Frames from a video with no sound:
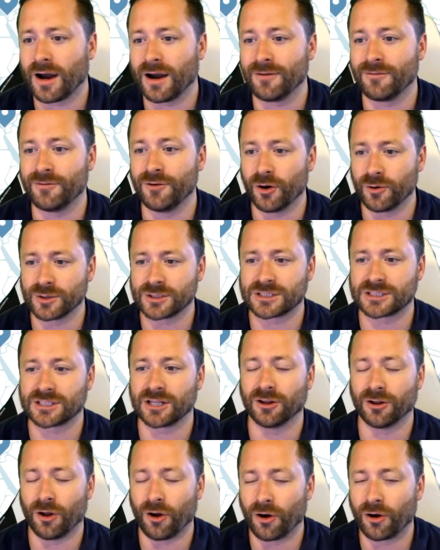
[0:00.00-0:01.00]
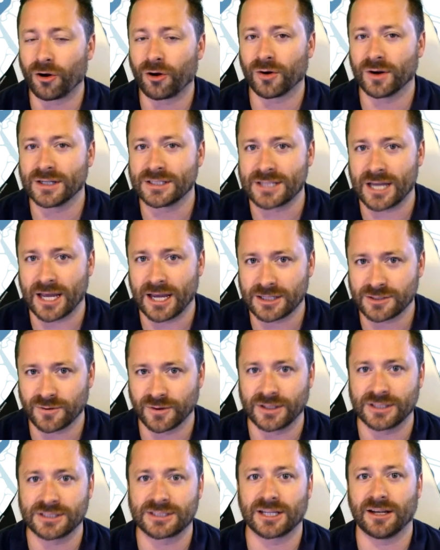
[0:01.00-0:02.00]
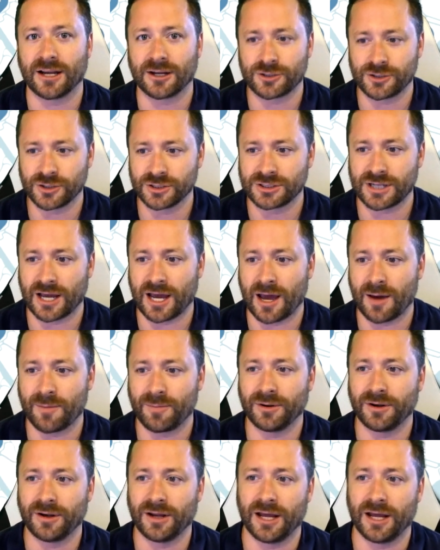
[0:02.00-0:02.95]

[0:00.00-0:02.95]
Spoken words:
I've noticed the longer it takes for these connections to happen,